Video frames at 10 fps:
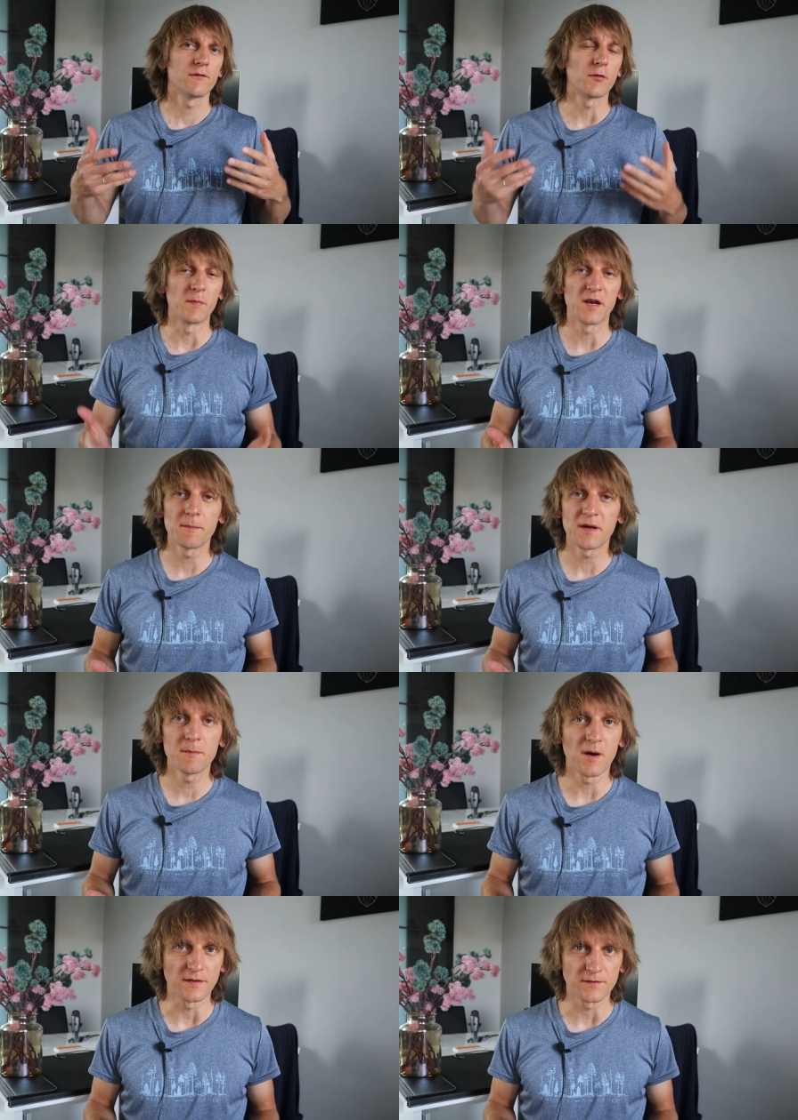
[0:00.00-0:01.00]
for many,
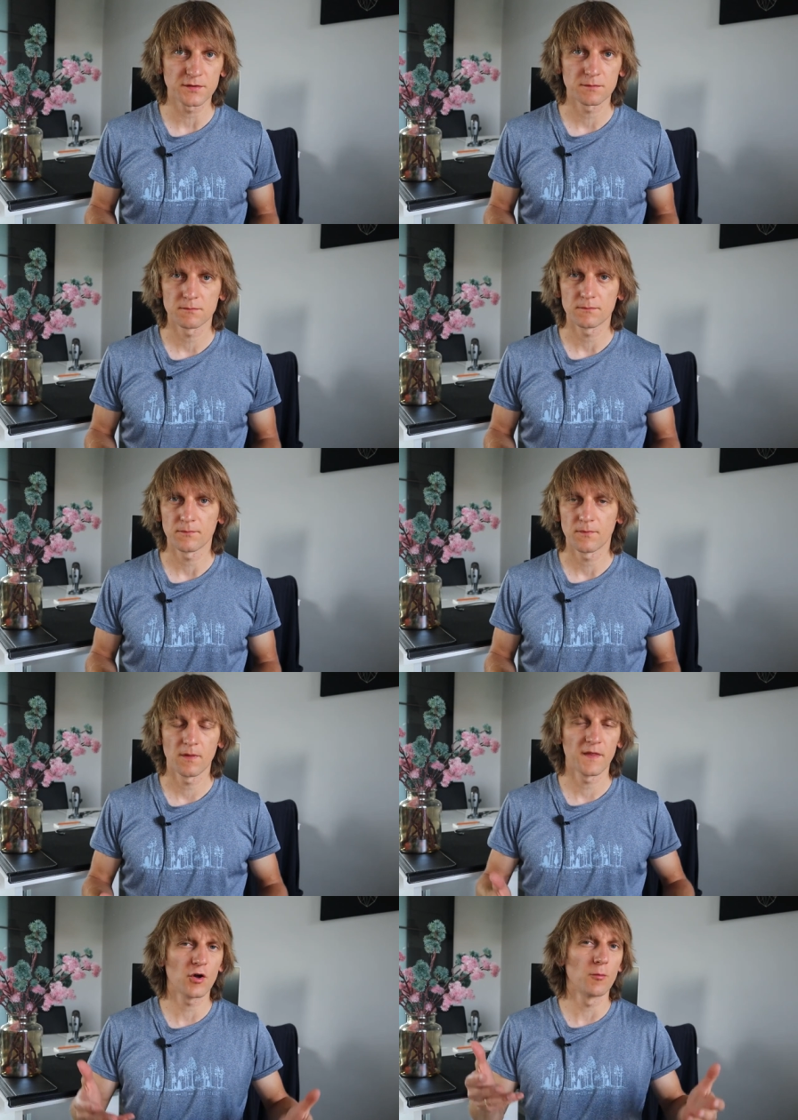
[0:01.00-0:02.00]
many months?
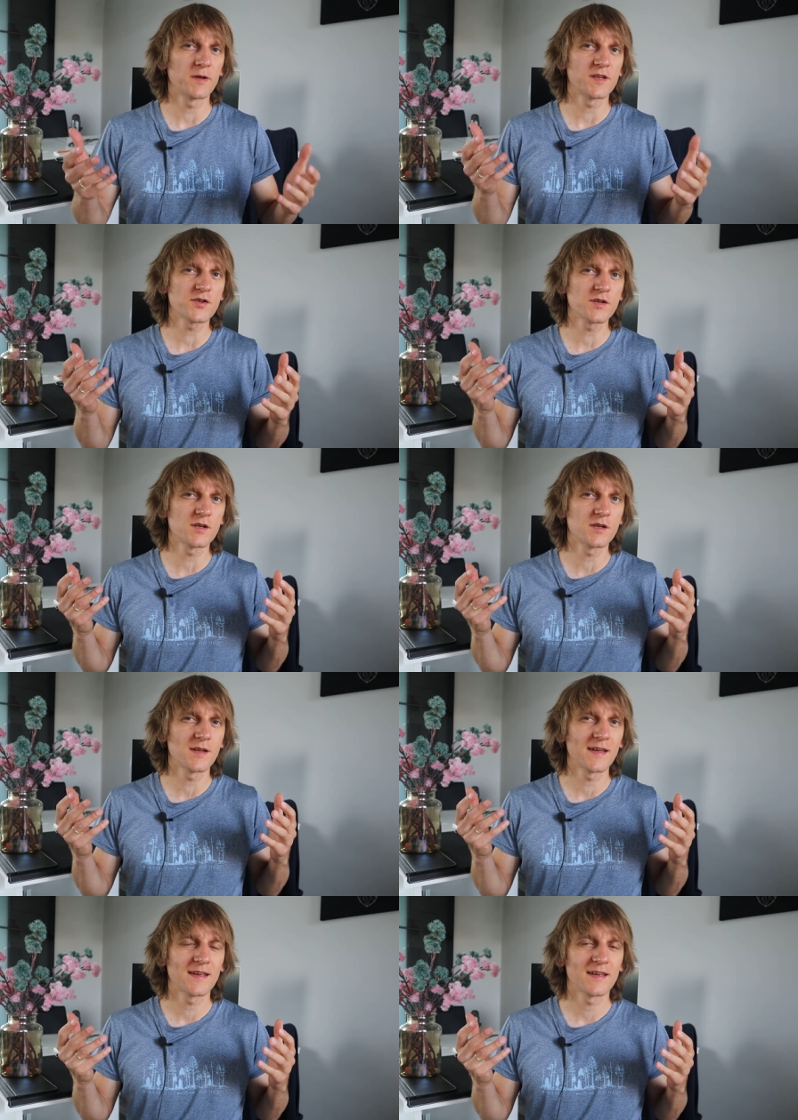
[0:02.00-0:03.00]
The
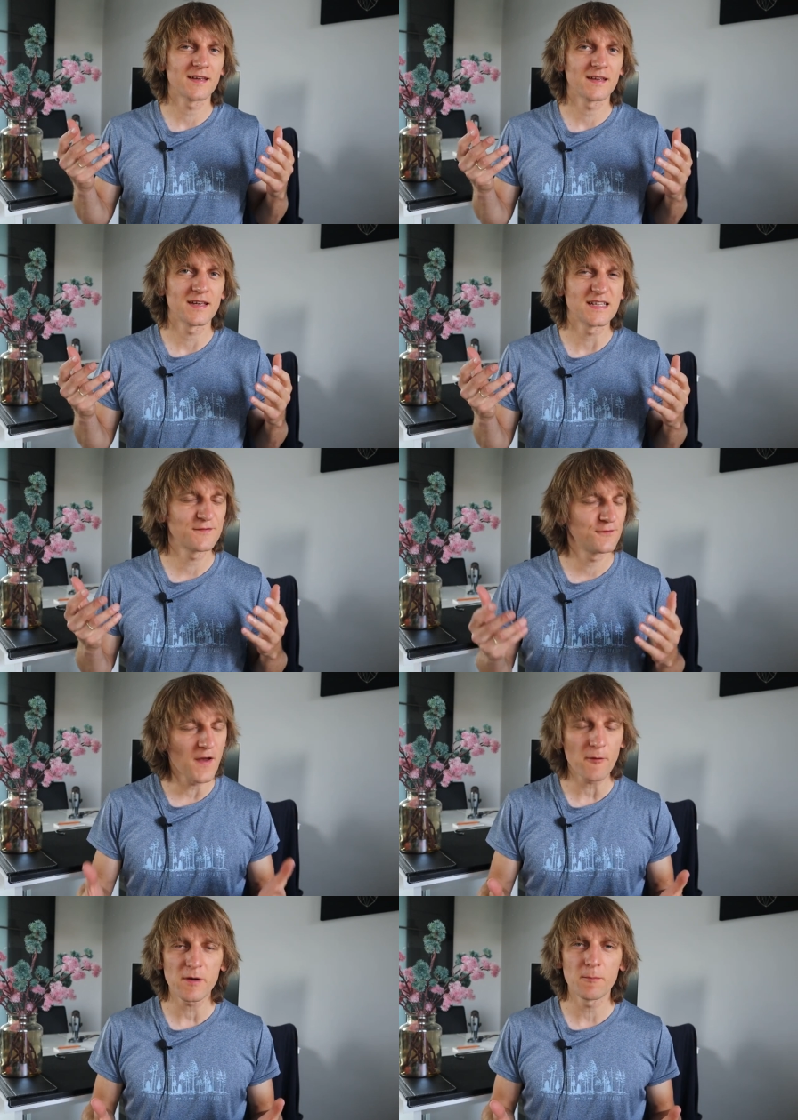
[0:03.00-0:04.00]
competition is
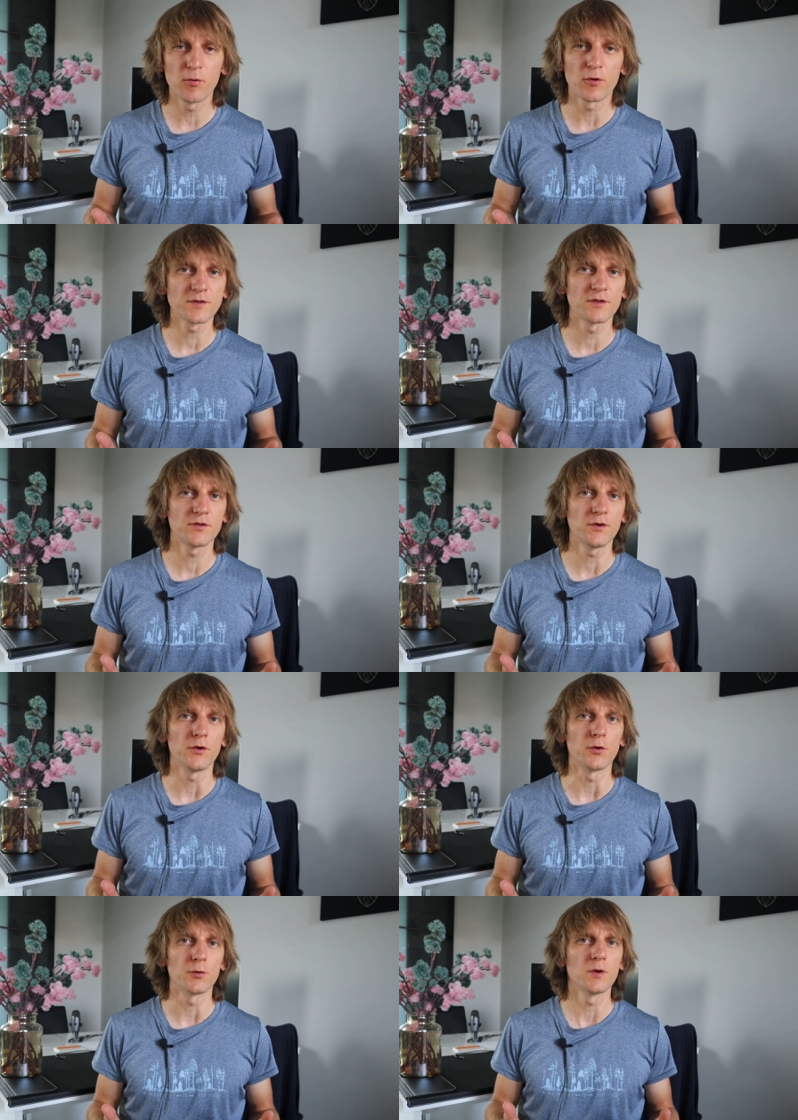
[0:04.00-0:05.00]
very important to
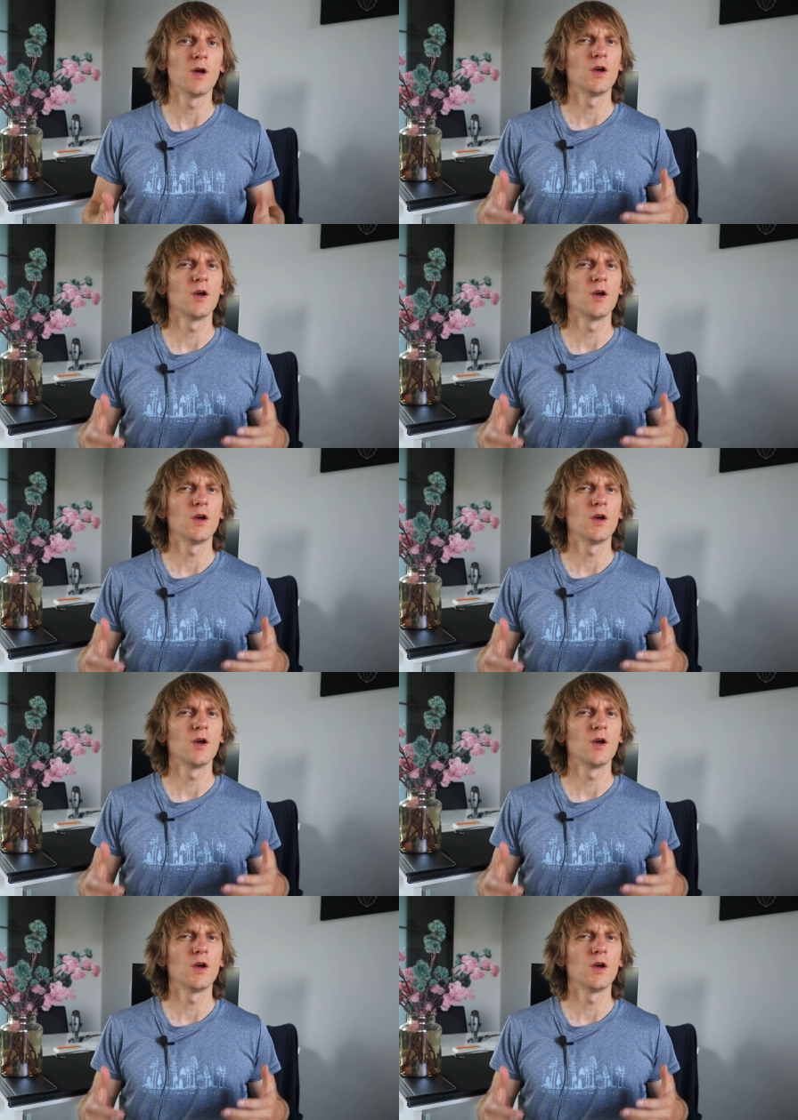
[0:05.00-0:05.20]
you.